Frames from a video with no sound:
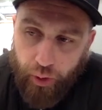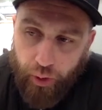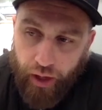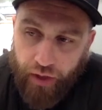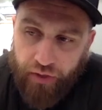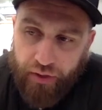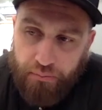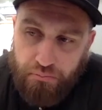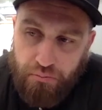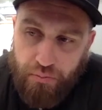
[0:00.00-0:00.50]

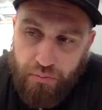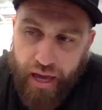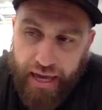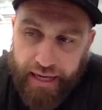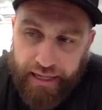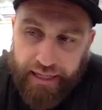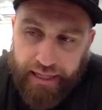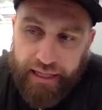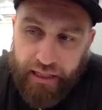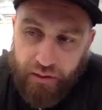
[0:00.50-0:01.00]
by
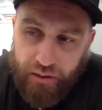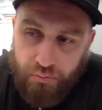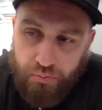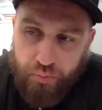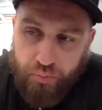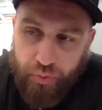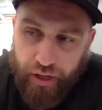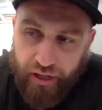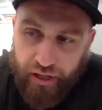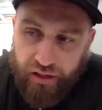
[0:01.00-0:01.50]
them
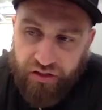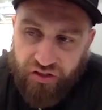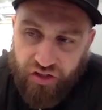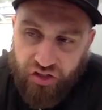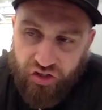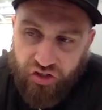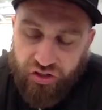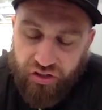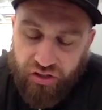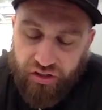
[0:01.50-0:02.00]
making a better
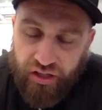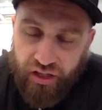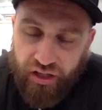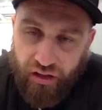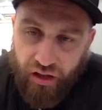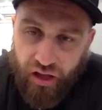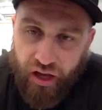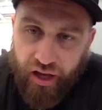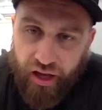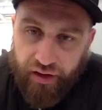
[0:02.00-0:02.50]
decision in
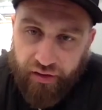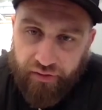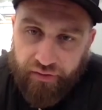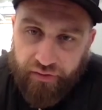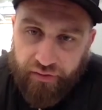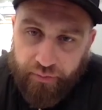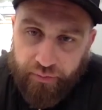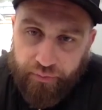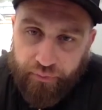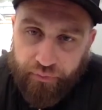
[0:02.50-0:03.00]
their
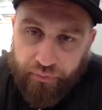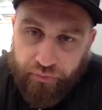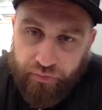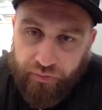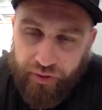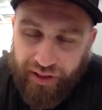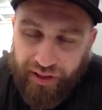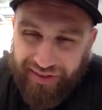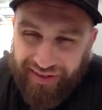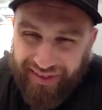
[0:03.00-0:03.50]
life,
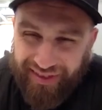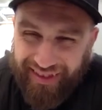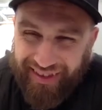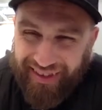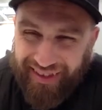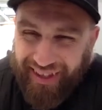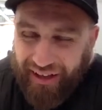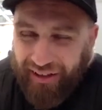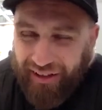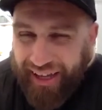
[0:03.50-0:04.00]

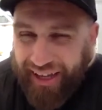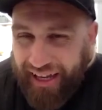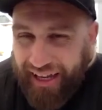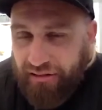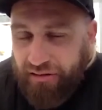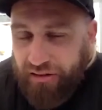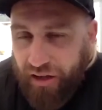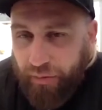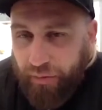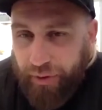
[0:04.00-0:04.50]
they'll
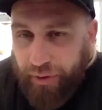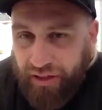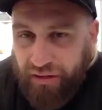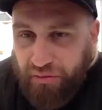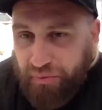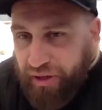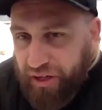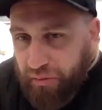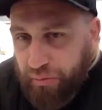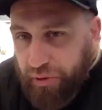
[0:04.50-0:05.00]
end up in
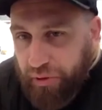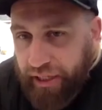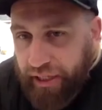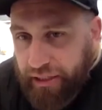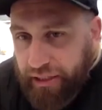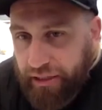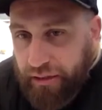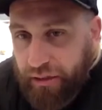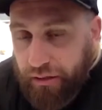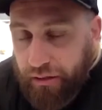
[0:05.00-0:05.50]
a better
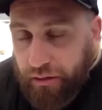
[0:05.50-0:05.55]
place.